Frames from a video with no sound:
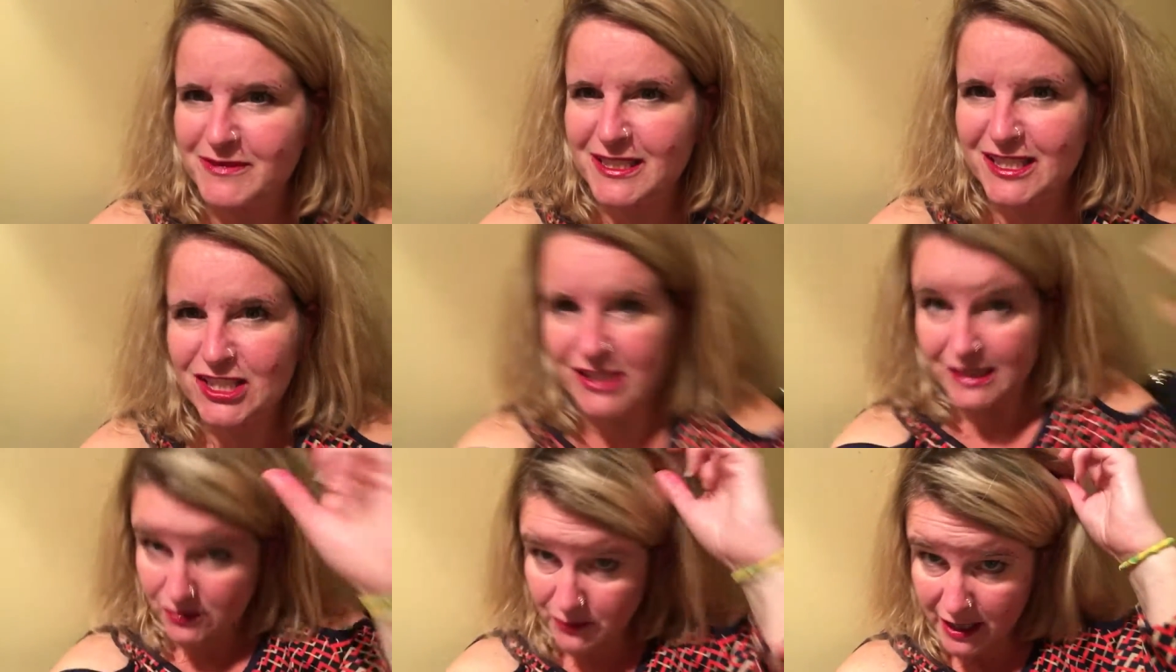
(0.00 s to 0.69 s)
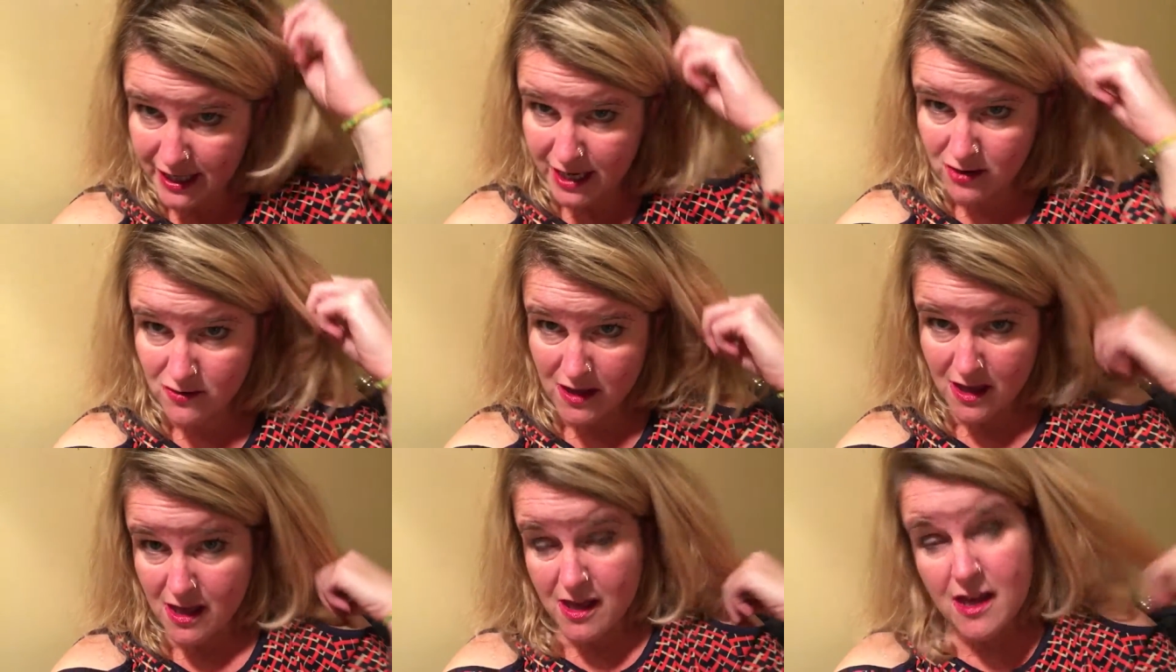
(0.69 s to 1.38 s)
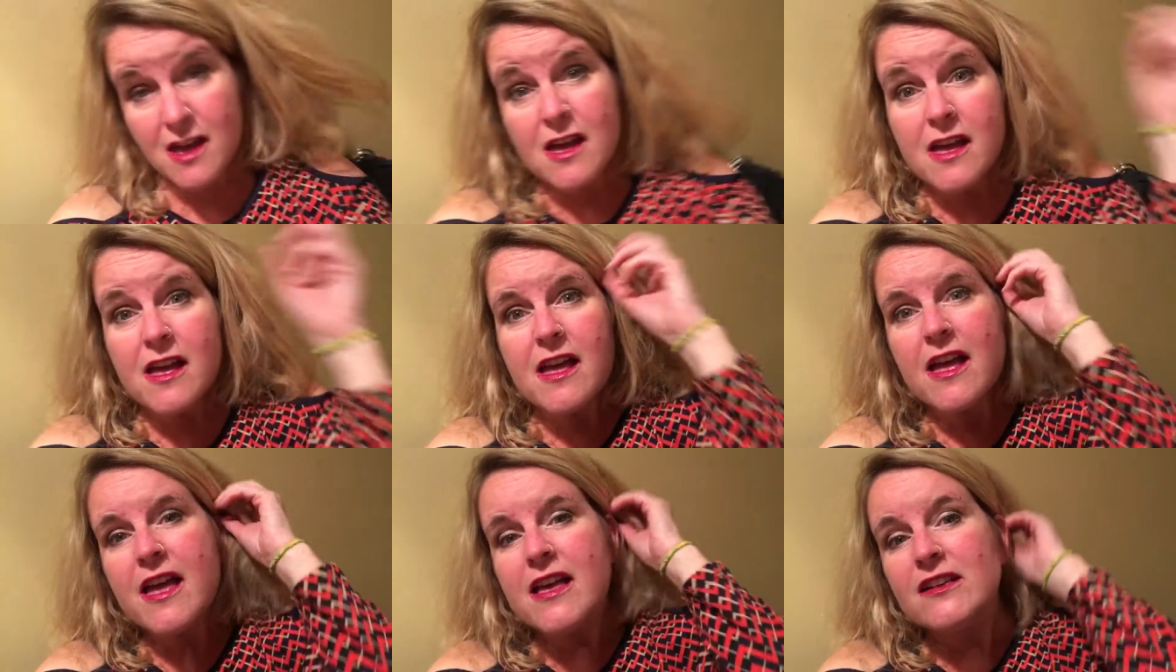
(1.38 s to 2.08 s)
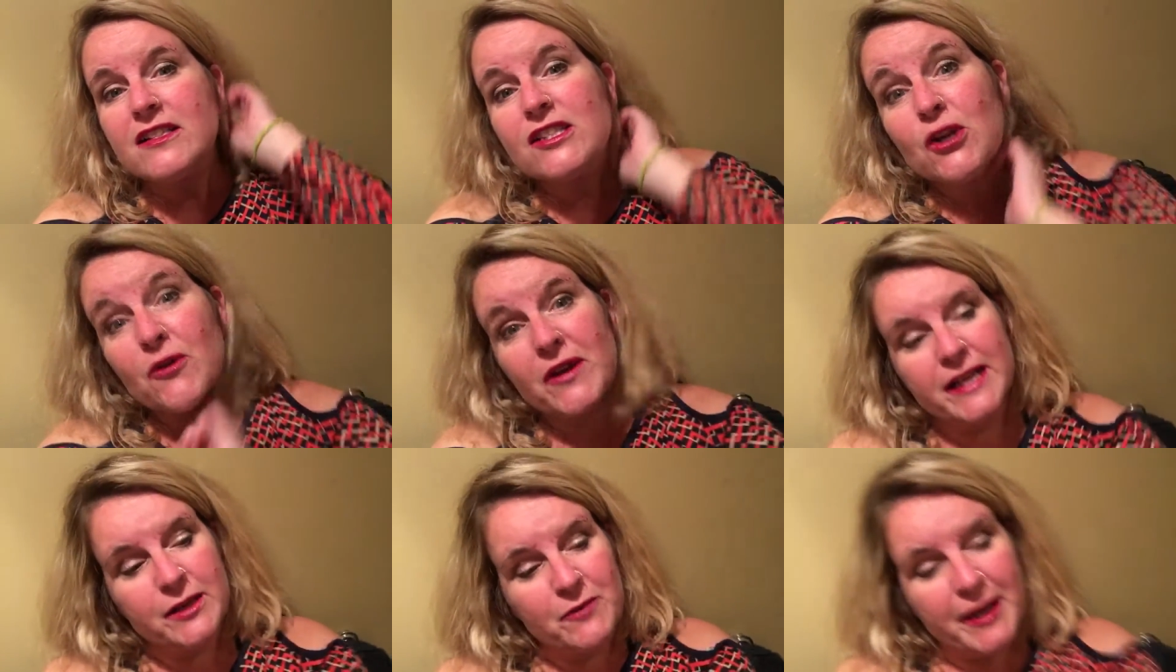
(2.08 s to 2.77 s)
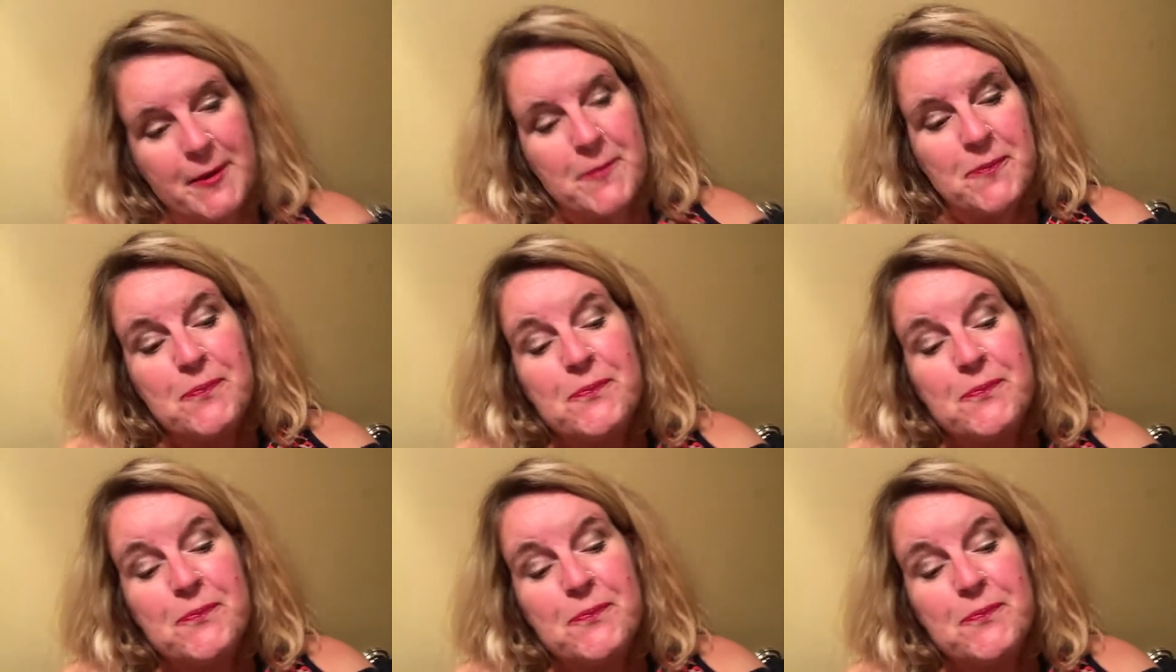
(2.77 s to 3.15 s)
such as right now. So anyway,